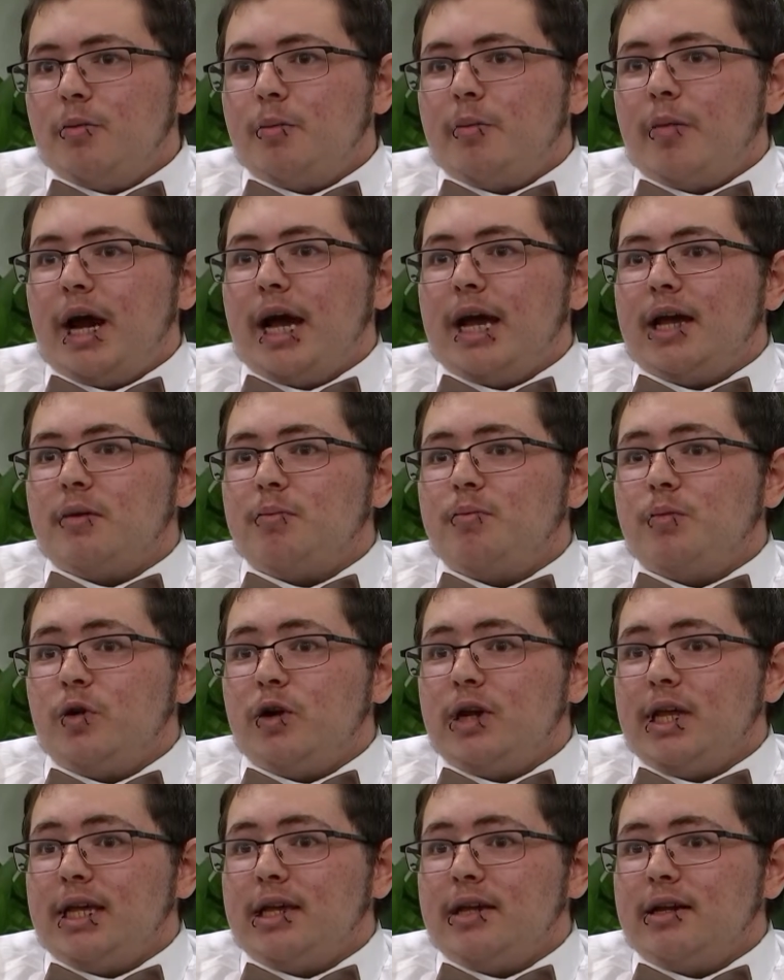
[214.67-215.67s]
by
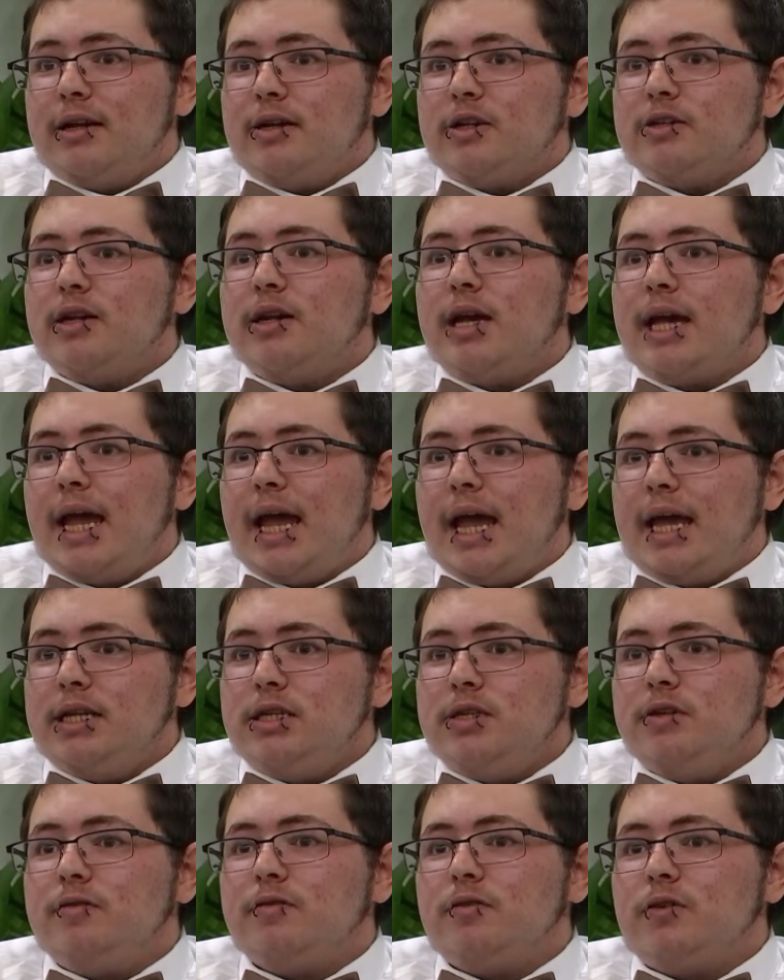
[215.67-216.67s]
putting in
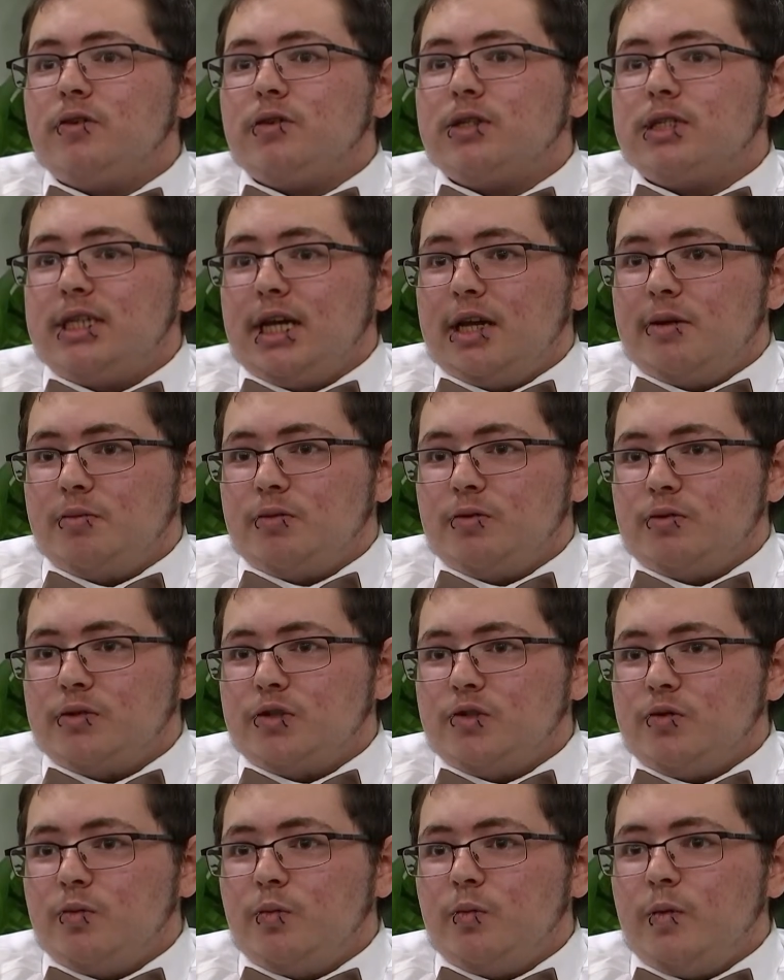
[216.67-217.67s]
84
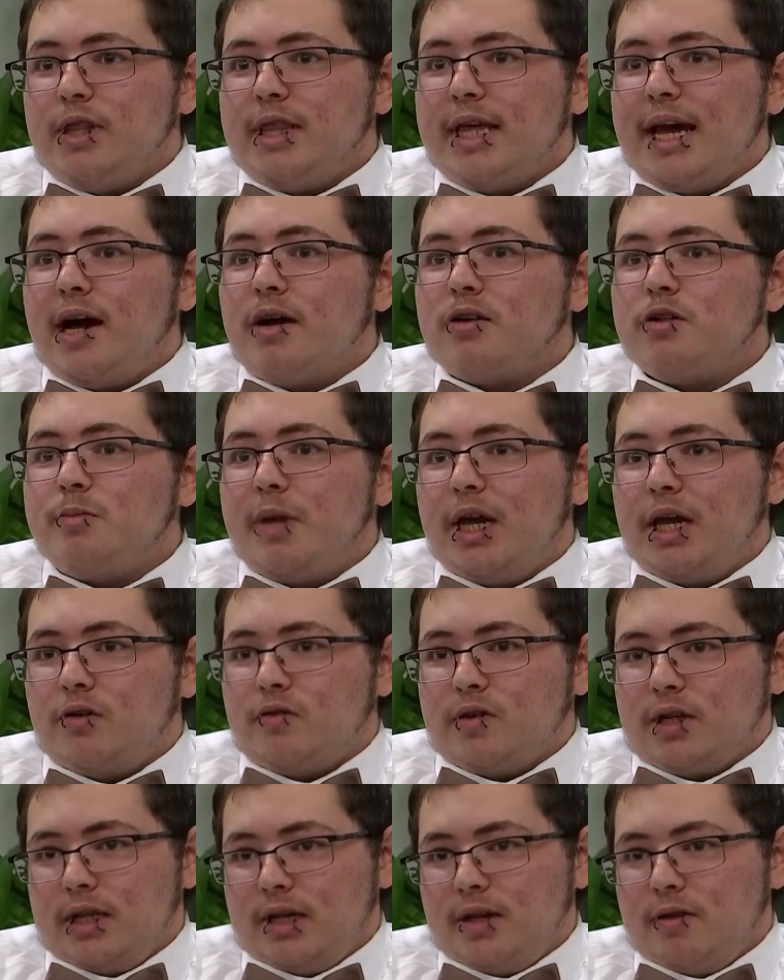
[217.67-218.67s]
staples without pain
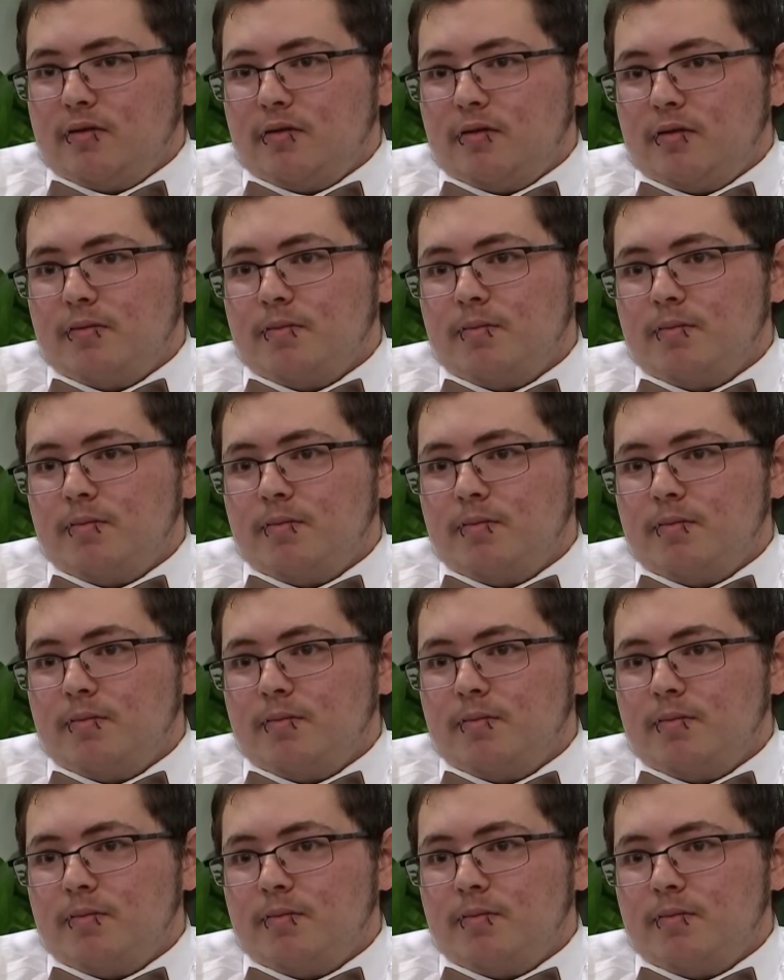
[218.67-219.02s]
relief,